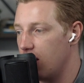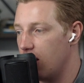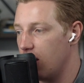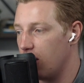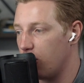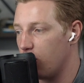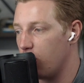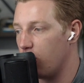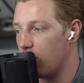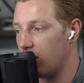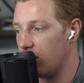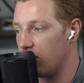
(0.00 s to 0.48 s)

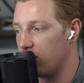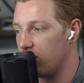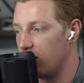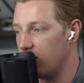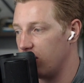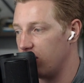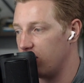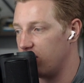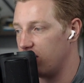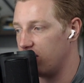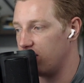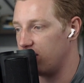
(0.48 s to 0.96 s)
according to
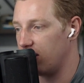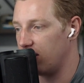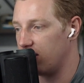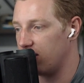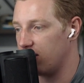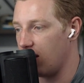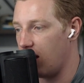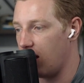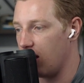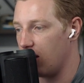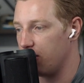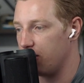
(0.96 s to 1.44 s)

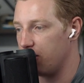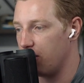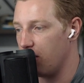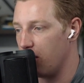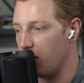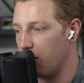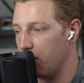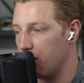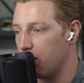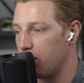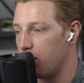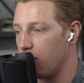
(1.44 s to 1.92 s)
logistics data
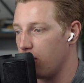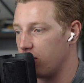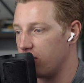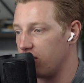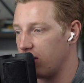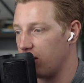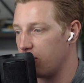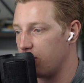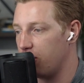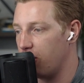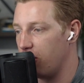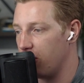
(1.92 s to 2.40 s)
firm
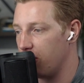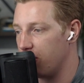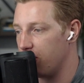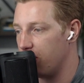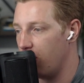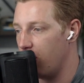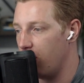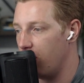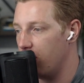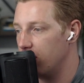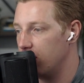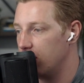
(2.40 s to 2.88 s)
Project
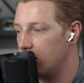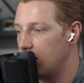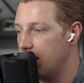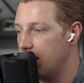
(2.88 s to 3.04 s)
44. Wow.